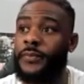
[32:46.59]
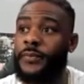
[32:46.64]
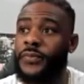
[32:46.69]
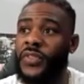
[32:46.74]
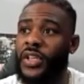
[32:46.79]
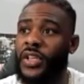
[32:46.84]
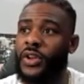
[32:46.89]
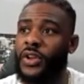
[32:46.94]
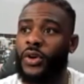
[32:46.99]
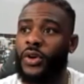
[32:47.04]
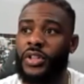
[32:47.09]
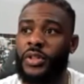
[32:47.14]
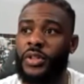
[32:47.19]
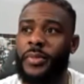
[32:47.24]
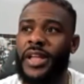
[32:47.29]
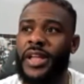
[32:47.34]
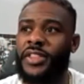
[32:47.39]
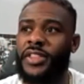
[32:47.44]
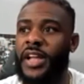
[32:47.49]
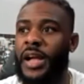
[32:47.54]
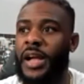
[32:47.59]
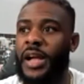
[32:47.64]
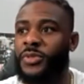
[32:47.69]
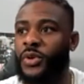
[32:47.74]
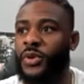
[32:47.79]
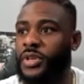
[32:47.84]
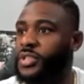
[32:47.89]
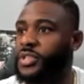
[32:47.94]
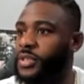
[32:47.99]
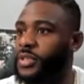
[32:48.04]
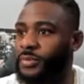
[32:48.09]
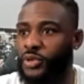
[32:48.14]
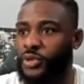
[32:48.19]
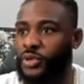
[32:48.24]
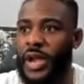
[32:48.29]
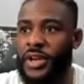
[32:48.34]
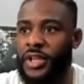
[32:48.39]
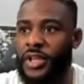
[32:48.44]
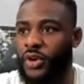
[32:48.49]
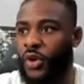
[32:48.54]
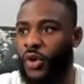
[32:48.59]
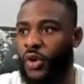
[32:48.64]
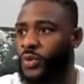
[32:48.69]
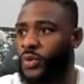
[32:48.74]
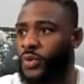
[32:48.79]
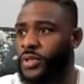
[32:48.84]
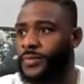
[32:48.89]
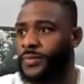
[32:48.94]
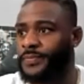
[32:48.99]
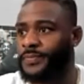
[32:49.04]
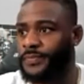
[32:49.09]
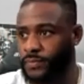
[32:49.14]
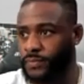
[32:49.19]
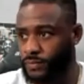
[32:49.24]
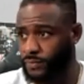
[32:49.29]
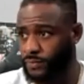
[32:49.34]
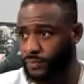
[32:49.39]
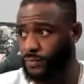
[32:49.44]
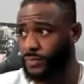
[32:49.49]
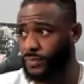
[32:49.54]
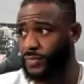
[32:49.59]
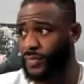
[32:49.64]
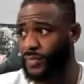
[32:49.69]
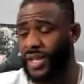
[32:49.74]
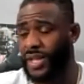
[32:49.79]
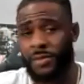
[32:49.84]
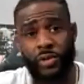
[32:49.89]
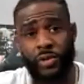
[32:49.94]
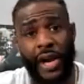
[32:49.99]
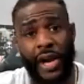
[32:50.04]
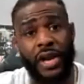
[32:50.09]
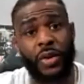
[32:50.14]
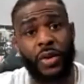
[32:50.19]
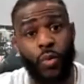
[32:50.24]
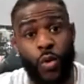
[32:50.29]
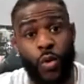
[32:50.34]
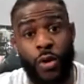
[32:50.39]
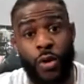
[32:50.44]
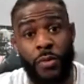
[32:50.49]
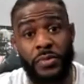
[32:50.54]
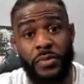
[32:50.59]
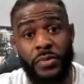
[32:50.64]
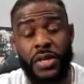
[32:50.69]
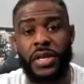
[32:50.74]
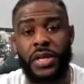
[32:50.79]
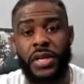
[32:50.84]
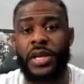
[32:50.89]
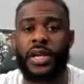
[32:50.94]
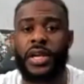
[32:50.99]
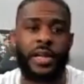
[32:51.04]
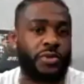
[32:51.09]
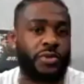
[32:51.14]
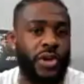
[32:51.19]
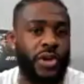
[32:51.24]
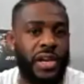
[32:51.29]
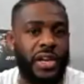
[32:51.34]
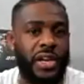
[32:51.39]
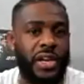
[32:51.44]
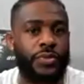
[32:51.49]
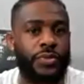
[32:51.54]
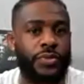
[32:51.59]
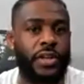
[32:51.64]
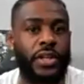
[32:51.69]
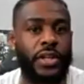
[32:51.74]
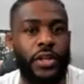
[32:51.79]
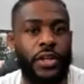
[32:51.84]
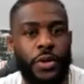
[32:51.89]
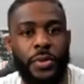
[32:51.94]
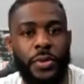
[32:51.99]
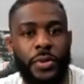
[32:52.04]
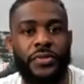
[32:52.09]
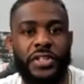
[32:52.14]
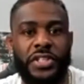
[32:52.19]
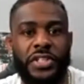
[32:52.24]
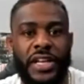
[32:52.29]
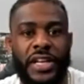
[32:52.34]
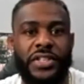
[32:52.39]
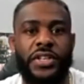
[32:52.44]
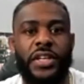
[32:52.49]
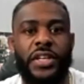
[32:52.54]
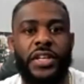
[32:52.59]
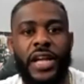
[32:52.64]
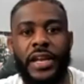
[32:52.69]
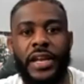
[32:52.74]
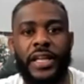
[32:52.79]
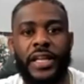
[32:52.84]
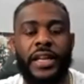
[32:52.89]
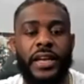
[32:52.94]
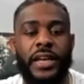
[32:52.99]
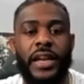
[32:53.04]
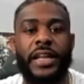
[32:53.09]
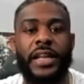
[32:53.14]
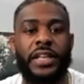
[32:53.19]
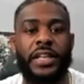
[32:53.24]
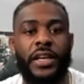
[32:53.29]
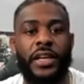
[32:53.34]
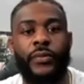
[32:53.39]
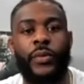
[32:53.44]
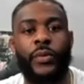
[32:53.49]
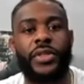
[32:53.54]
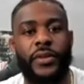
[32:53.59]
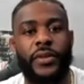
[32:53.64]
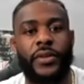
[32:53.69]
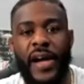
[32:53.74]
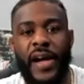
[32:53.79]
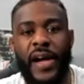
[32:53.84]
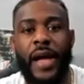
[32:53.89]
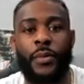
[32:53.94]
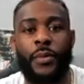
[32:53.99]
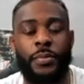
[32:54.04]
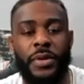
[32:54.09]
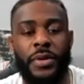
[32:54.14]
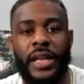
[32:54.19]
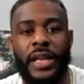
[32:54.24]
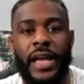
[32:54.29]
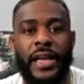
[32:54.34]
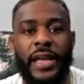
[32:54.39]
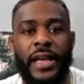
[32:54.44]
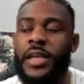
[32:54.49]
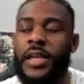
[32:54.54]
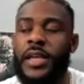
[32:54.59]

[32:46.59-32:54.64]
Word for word: You know, and the main thing I'm doing is I'm trying it cold, I'm trying it warm, and I'm trying it with a little bit of a chaser to kind of get an idea of what the vibe would be like.